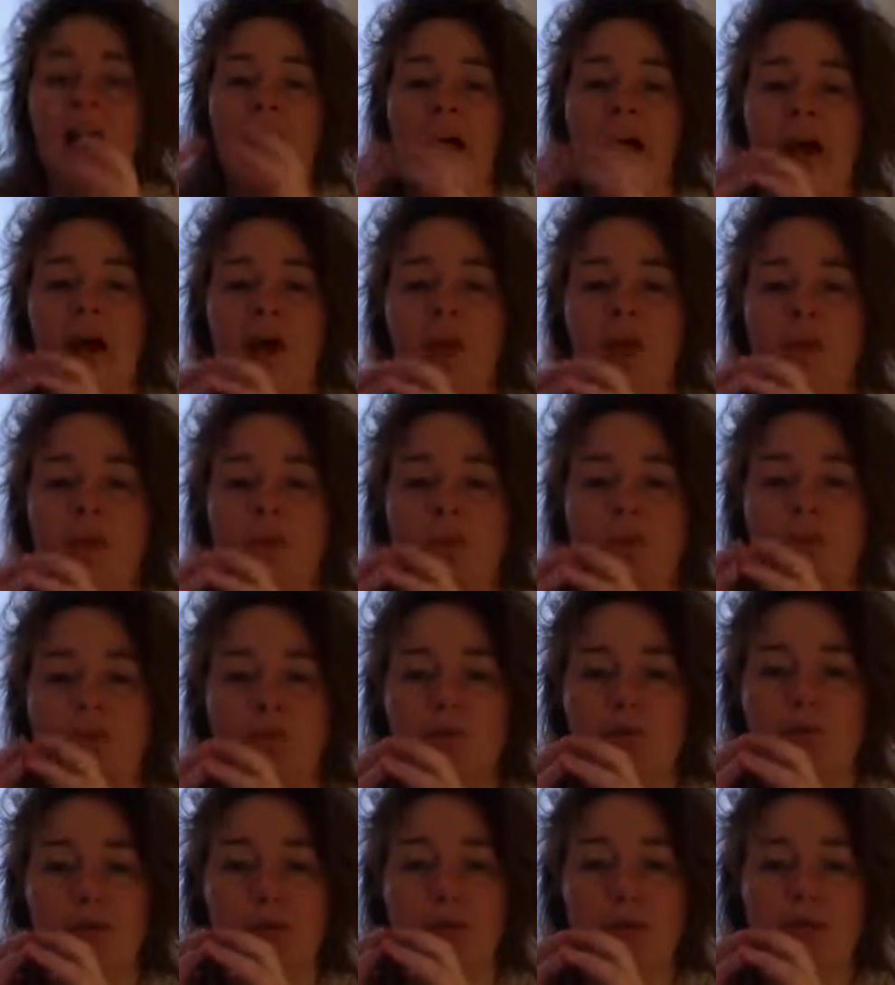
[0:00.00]
Helps the
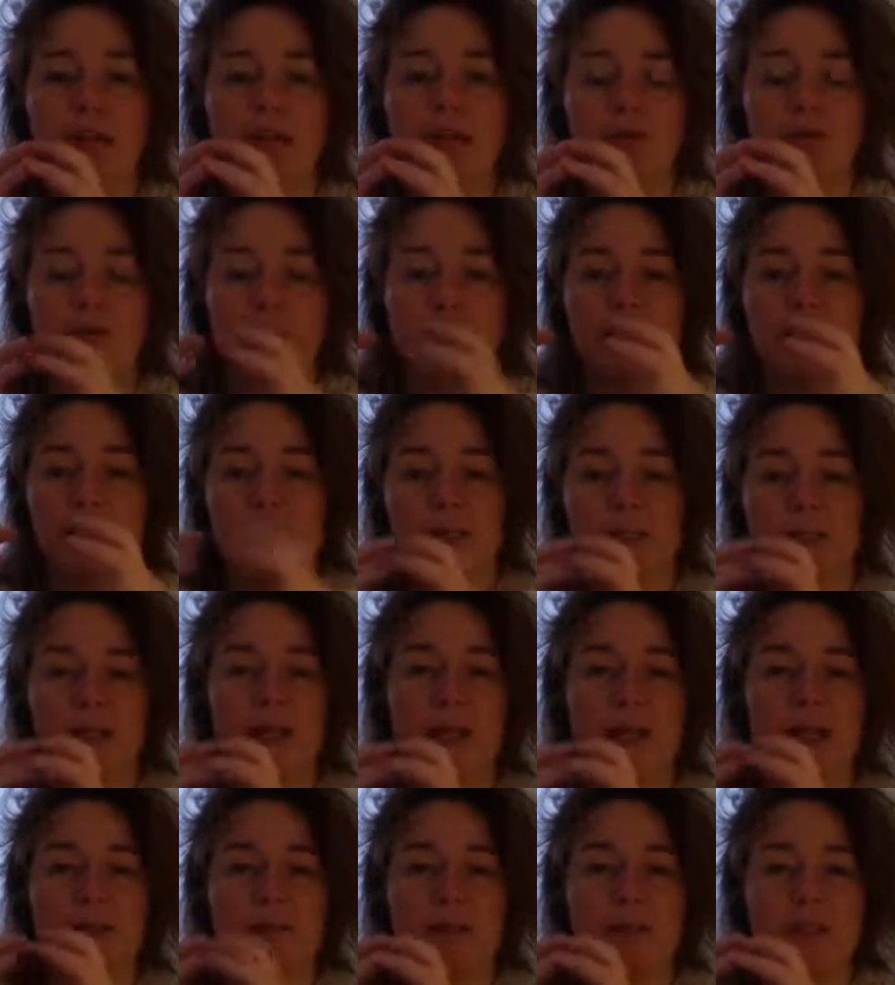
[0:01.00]
right and left brain
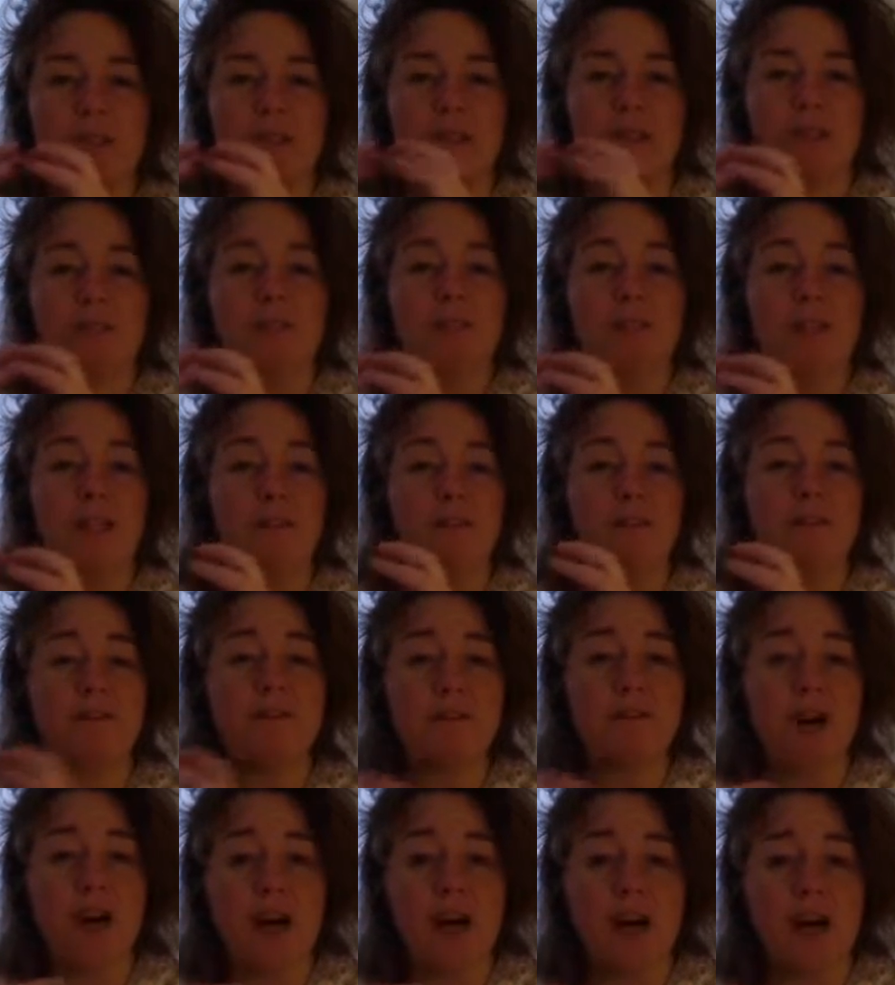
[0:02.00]
synapses to really
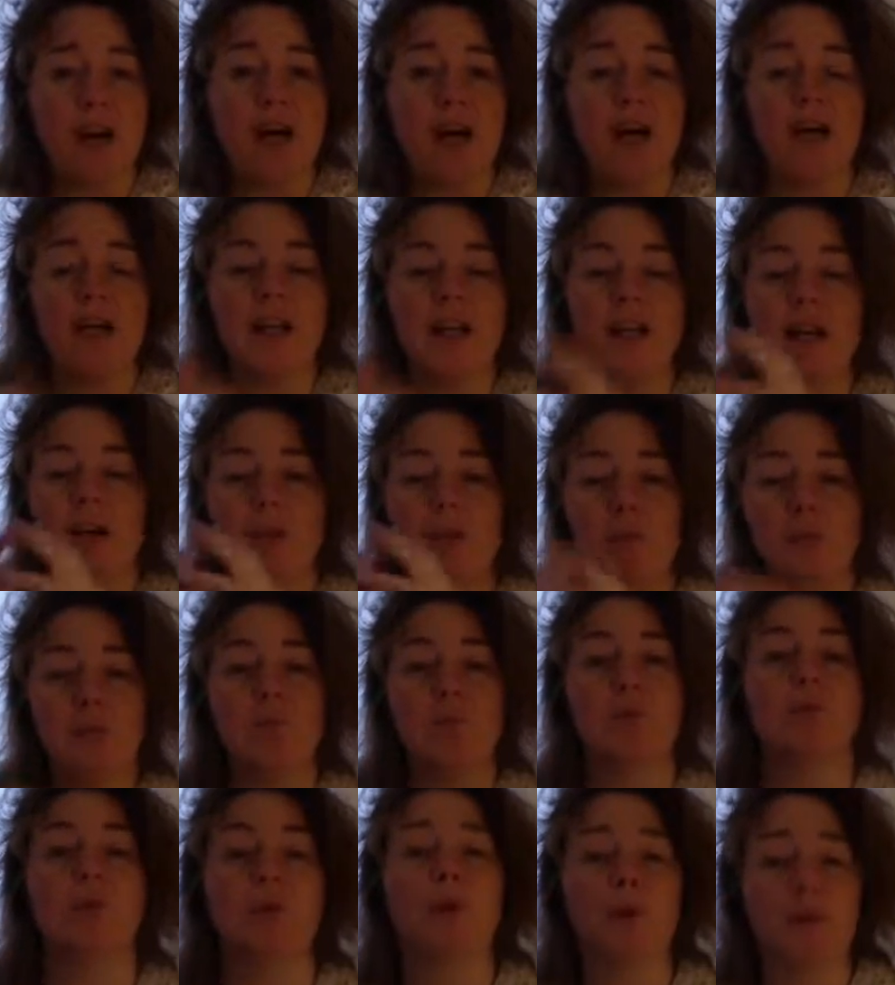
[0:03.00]
fire and helps your
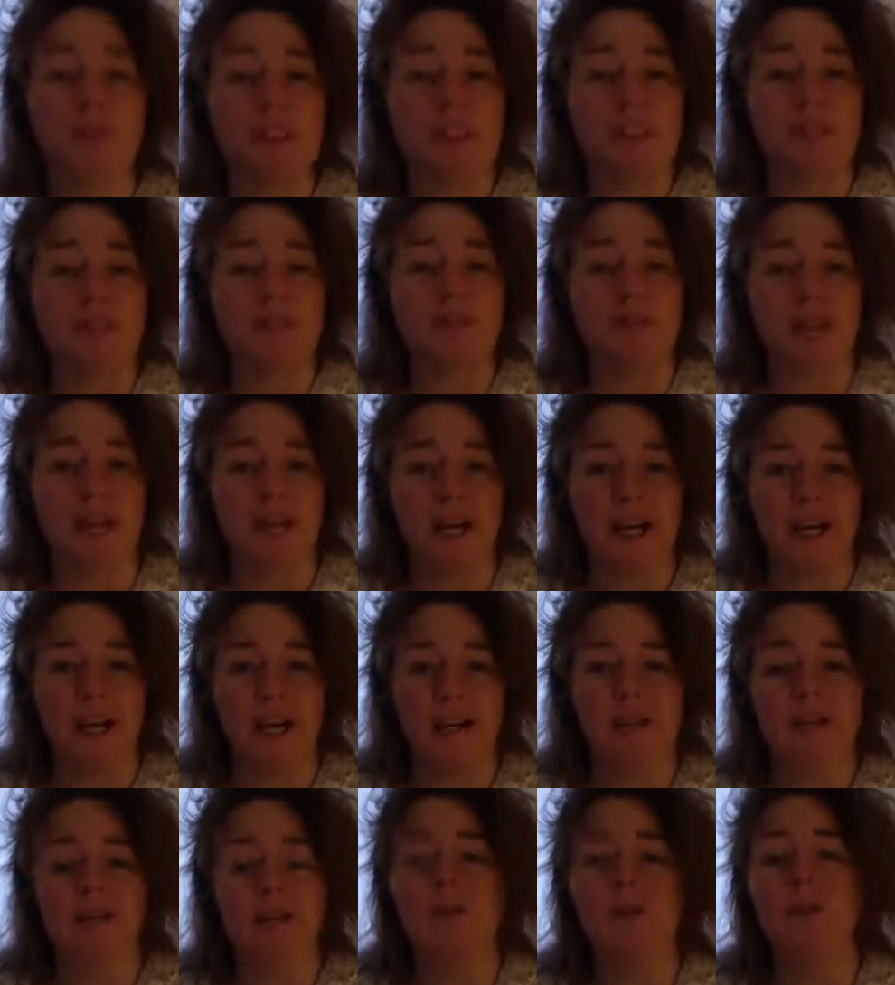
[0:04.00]
body to
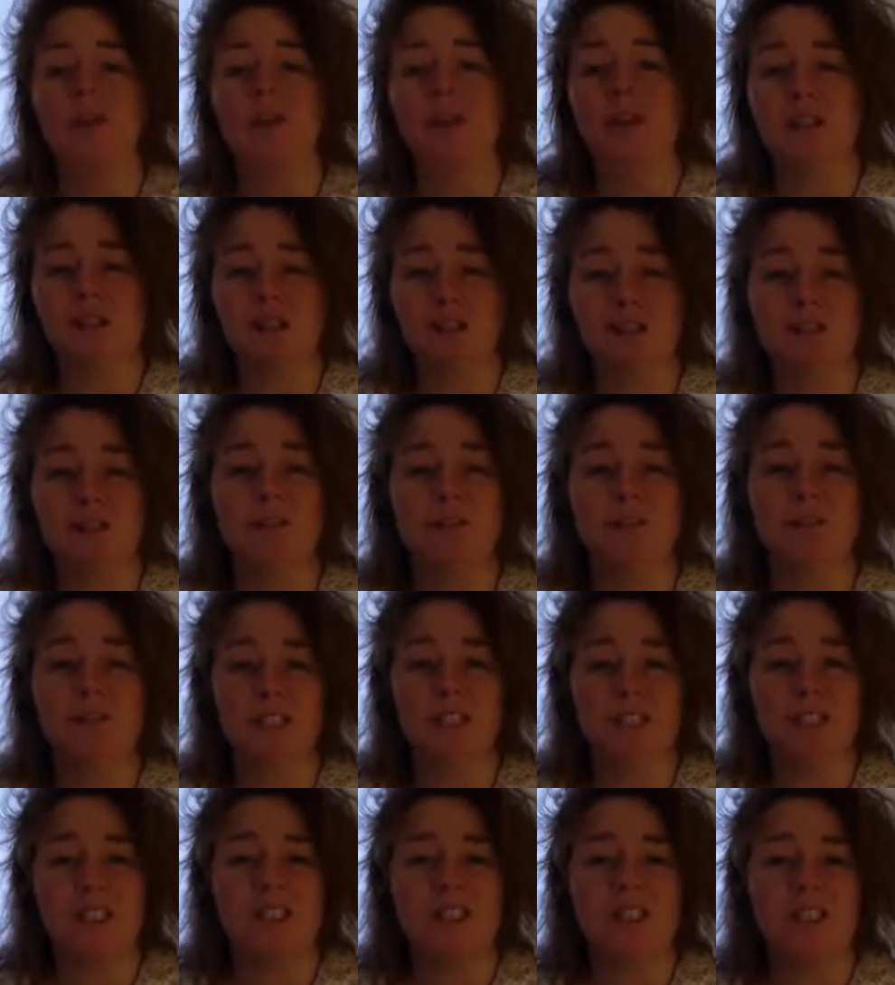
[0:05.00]
relax. So it's a good
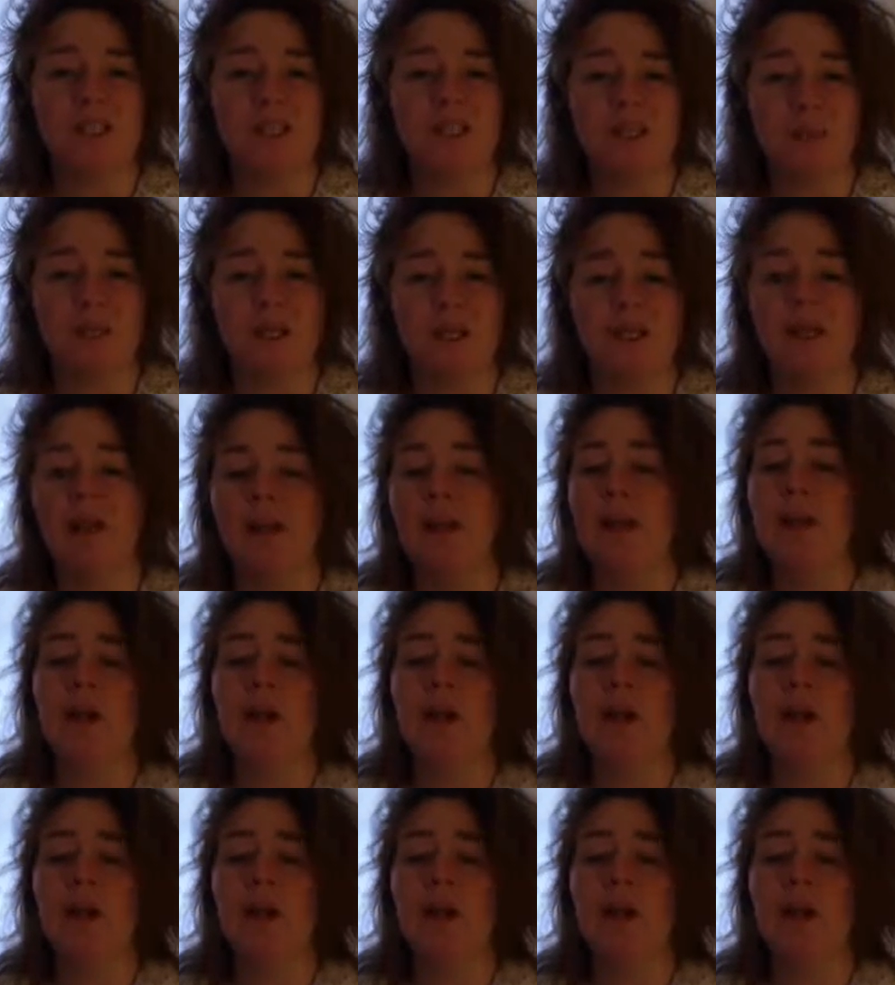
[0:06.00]
position to be.